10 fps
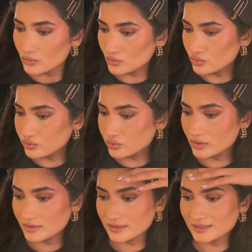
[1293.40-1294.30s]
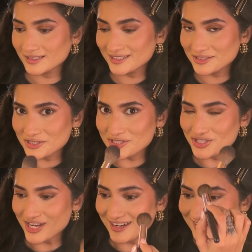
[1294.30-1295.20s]
oof, this
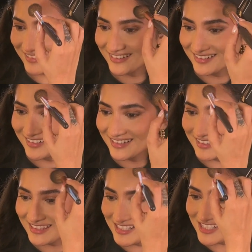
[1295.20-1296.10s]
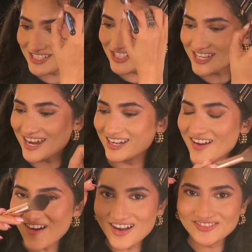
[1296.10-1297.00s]
shade
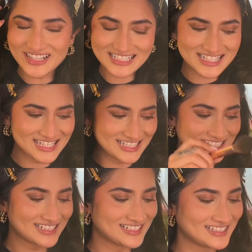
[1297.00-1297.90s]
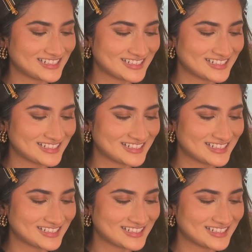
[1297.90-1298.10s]
on my skin. Ugh.